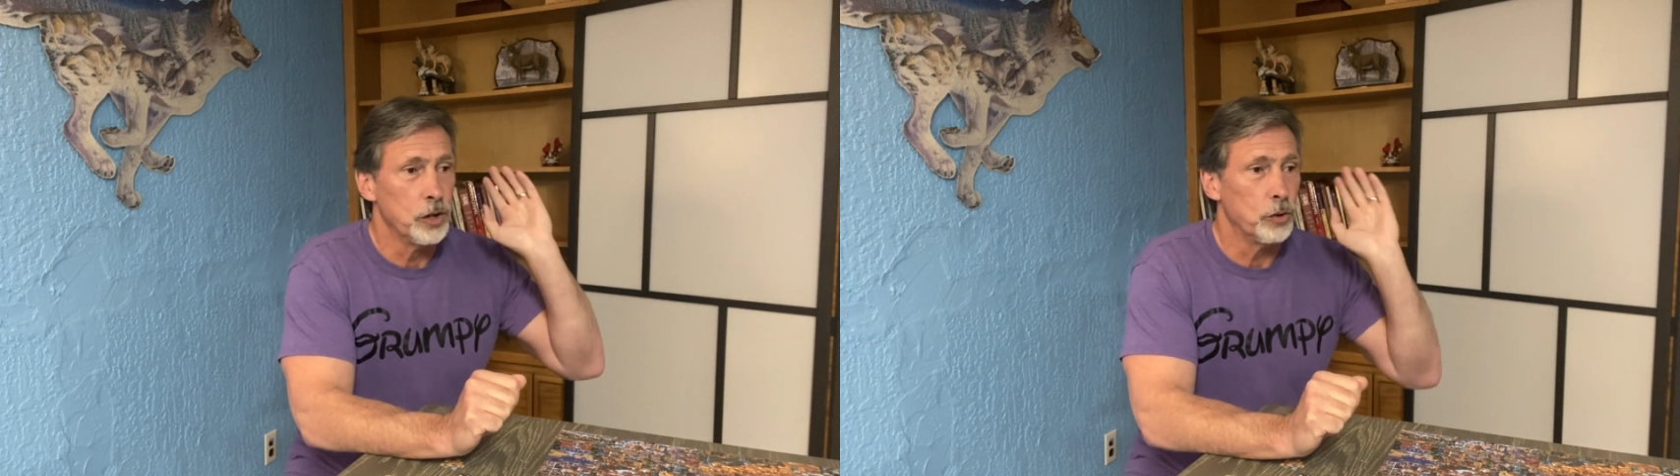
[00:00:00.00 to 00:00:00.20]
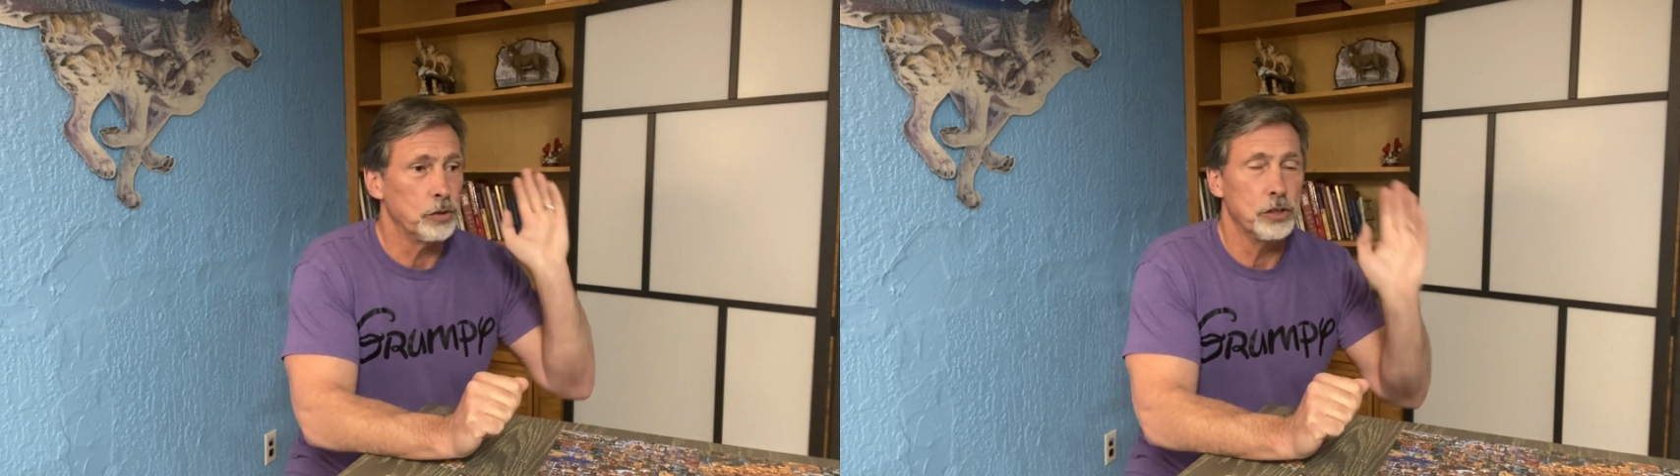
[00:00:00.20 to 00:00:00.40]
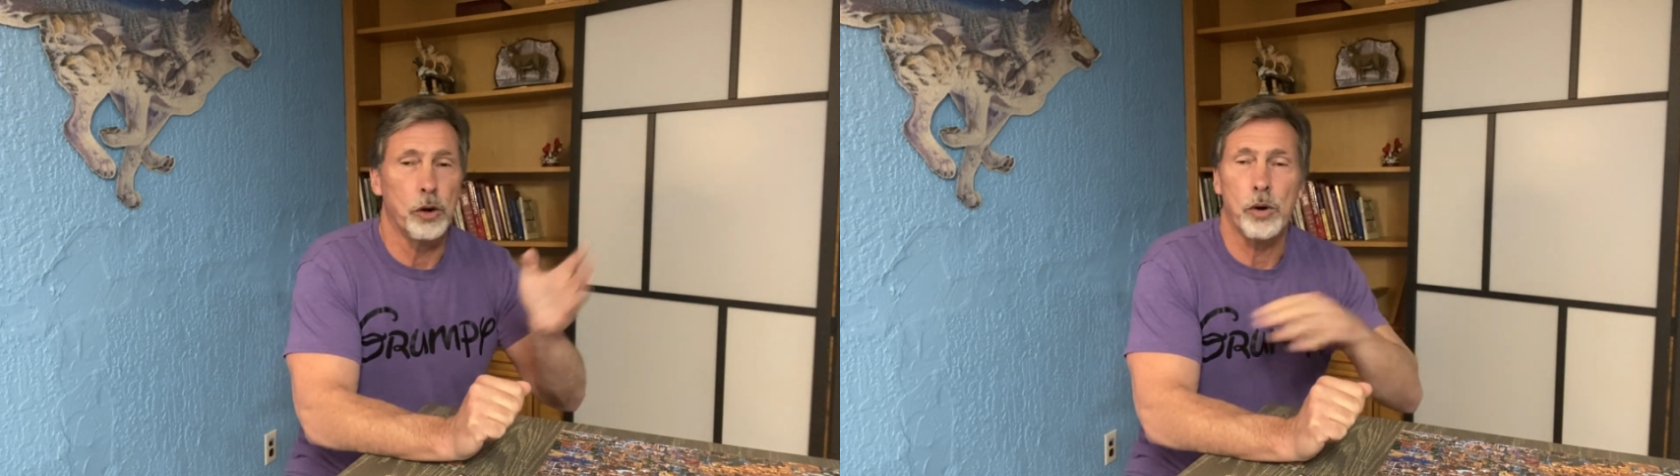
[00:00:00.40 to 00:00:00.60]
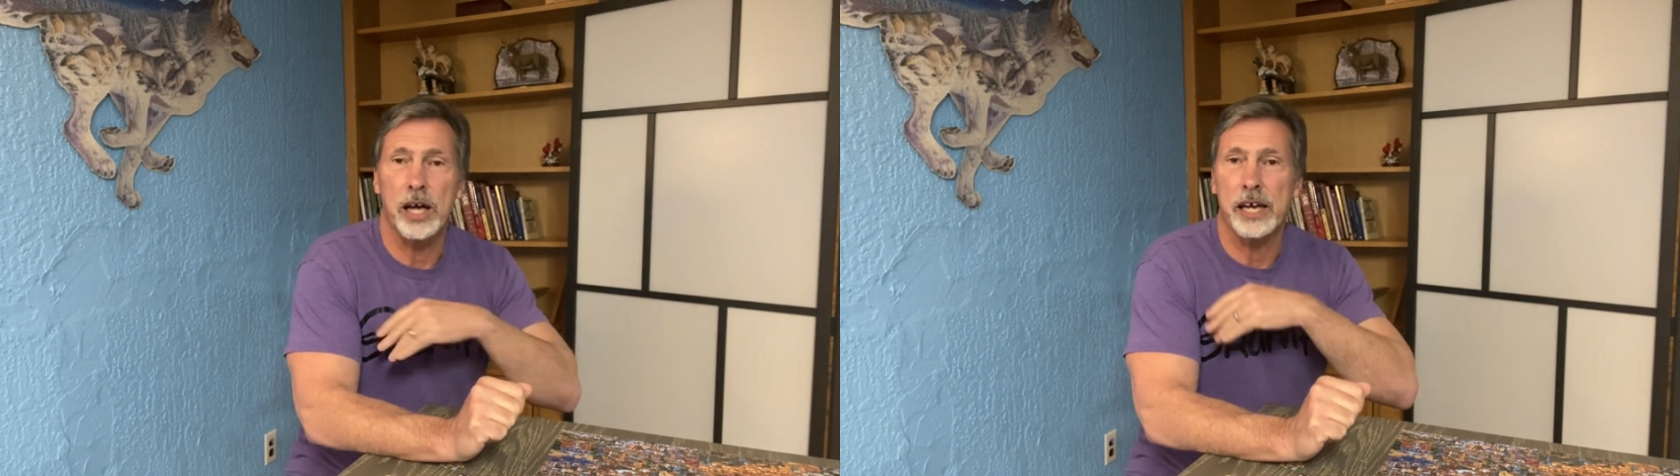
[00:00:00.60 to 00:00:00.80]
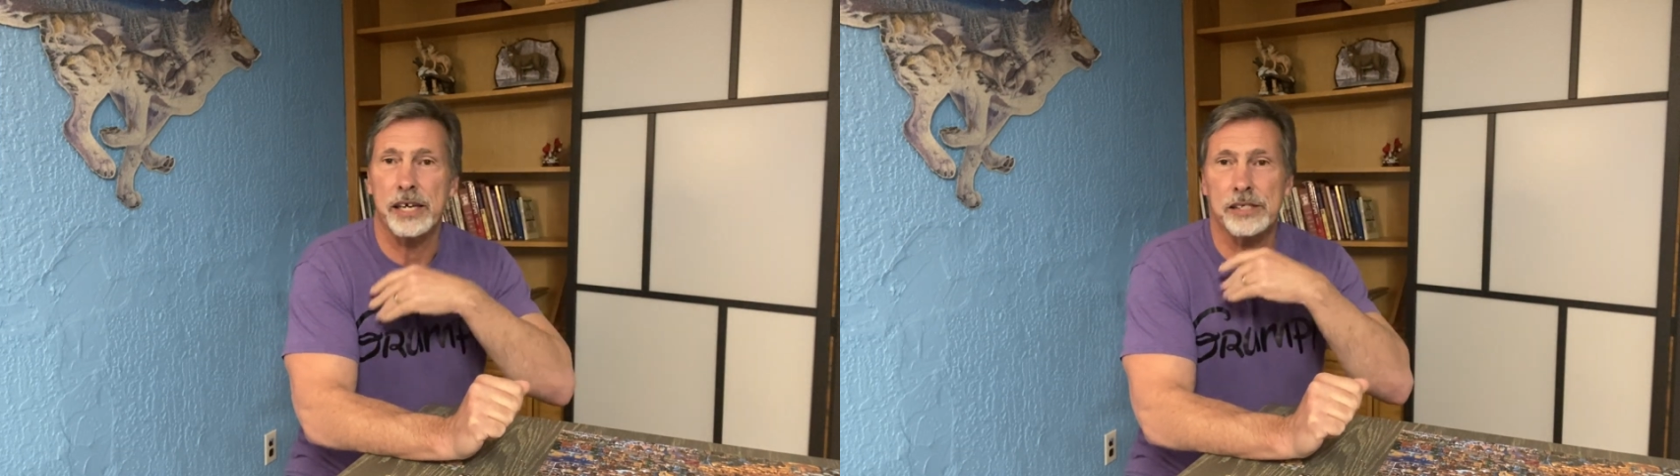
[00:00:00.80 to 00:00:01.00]
no
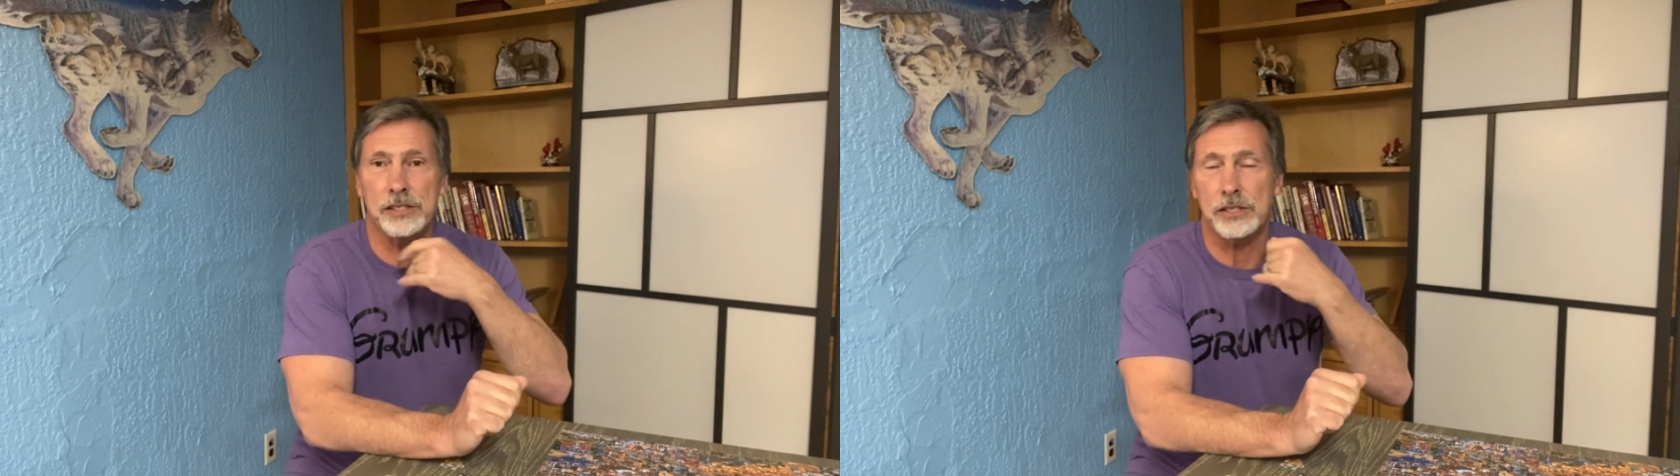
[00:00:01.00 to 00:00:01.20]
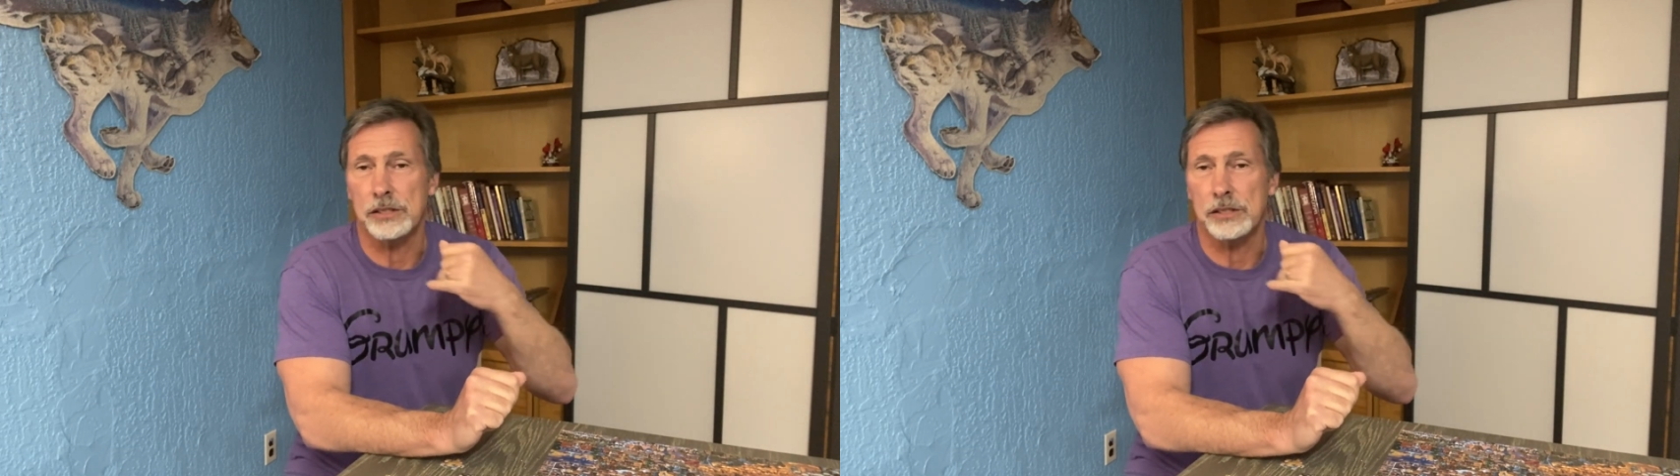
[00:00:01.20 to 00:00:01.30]
eyes